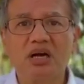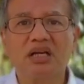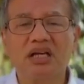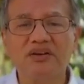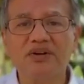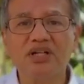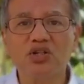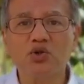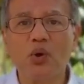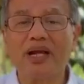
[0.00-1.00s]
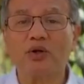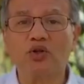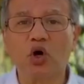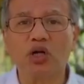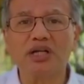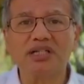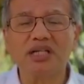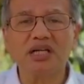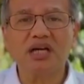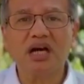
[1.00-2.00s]
given to an
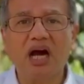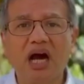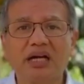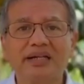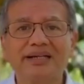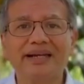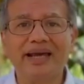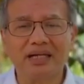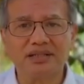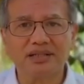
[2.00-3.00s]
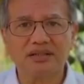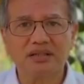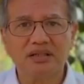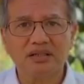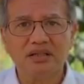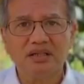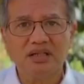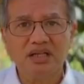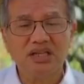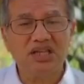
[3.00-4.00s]
authority under an act.
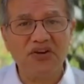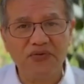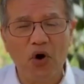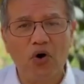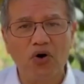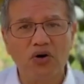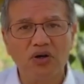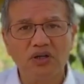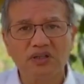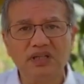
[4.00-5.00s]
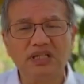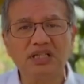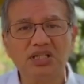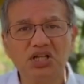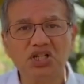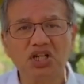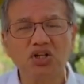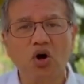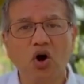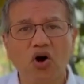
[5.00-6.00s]
Therefore, the
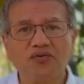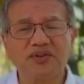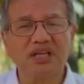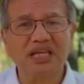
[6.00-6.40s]
decision of the